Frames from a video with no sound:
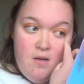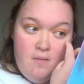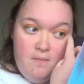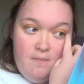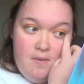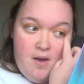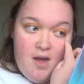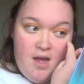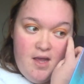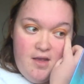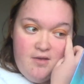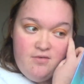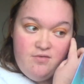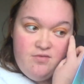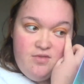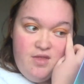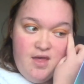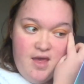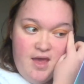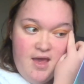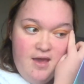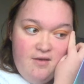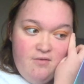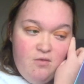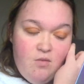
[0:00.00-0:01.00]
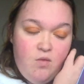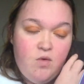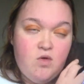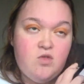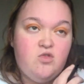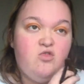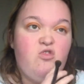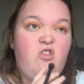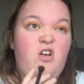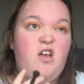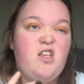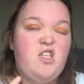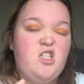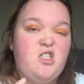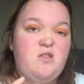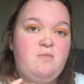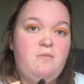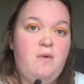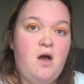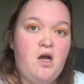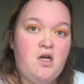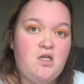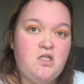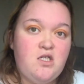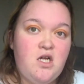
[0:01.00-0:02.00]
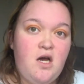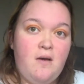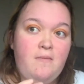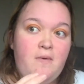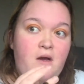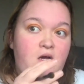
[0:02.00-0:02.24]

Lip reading: but if there ever was or I just mucked up,